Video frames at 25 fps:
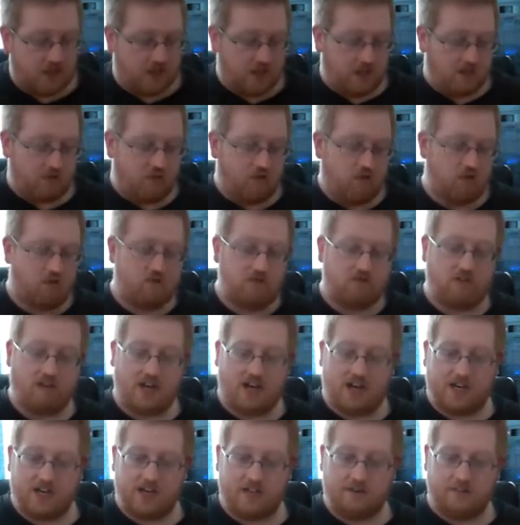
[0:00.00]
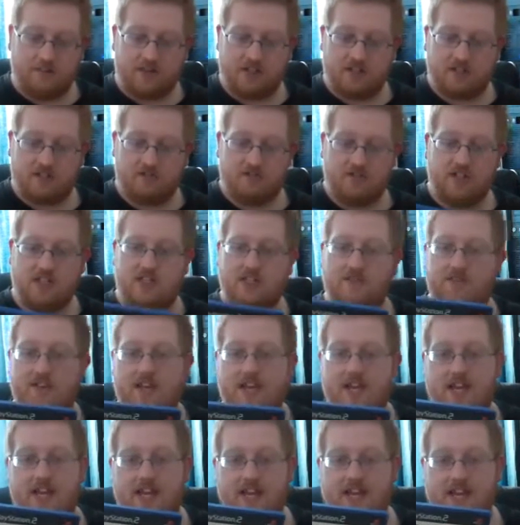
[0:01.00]
True Crime, Streets of
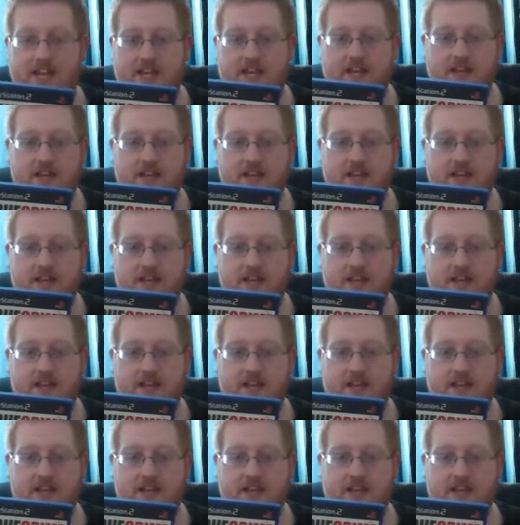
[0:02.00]
LA.